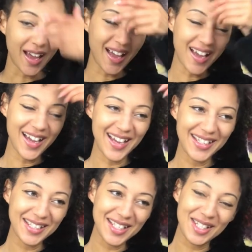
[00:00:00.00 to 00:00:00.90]

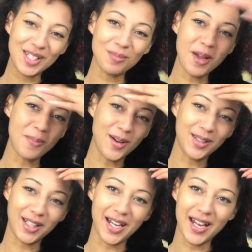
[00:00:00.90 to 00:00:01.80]
and this is my
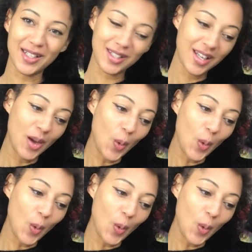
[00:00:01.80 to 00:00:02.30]
podcast